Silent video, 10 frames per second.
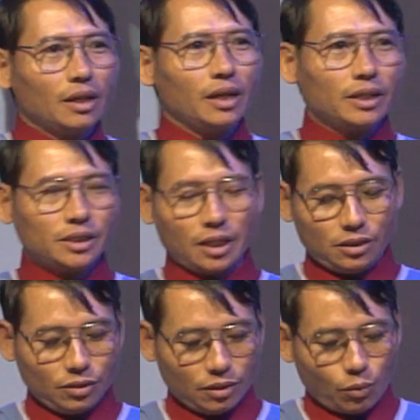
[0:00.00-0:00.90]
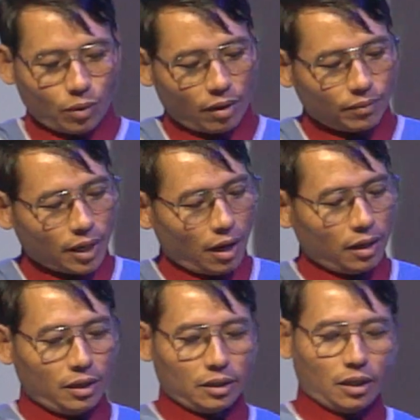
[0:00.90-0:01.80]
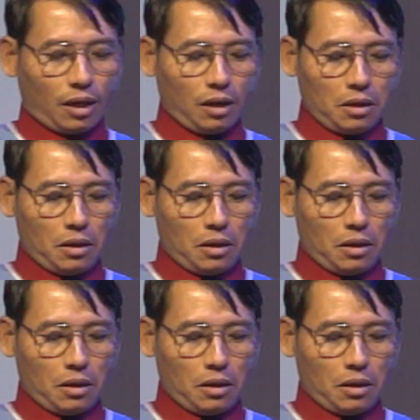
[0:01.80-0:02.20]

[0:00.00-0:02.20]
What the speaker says: listen to the word of God. No?